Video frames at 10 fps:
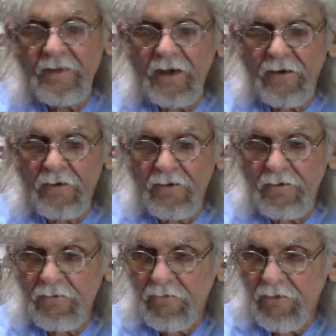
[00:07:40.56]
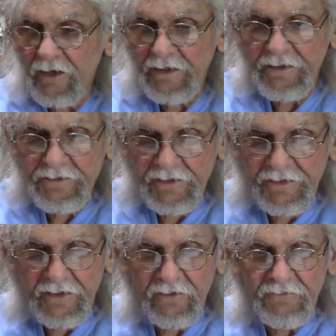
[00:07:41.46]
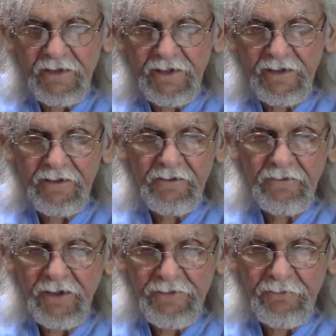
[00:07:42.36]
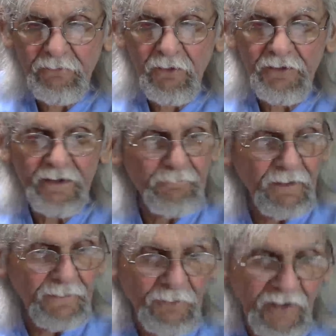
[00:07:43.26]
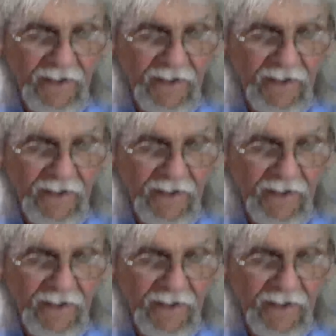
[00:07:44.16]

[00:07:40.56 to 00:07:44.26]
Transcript: Alrighty, set that over here, get the Rhodia paper